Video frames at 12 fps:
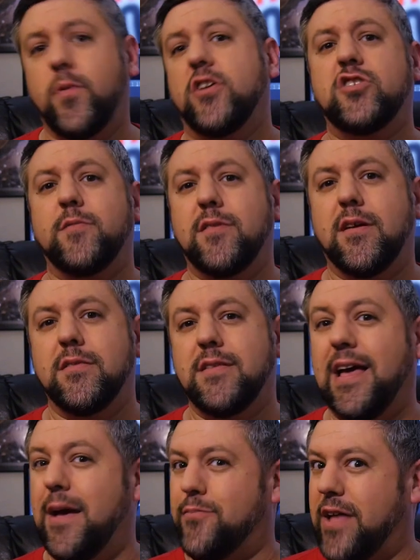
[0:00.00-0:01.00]
way it should be done.
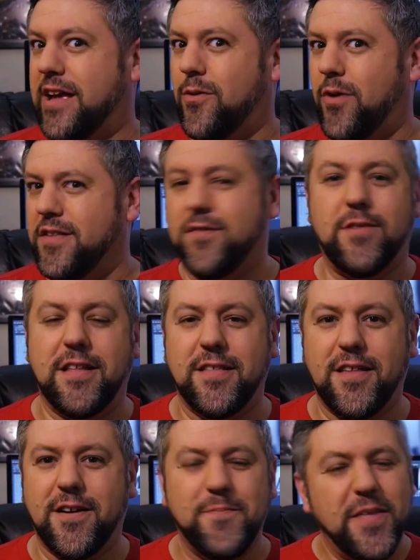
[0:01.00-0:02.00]
Ha, black and white. See what I did
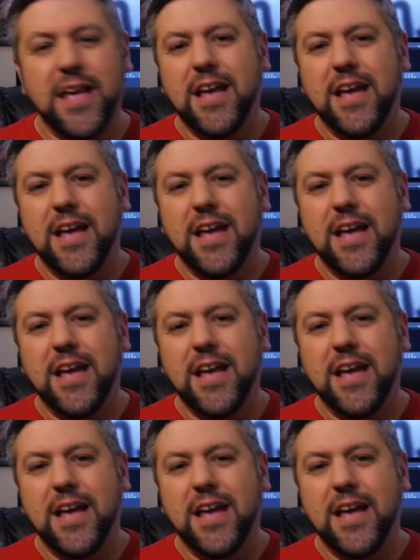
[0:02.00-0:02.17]
there?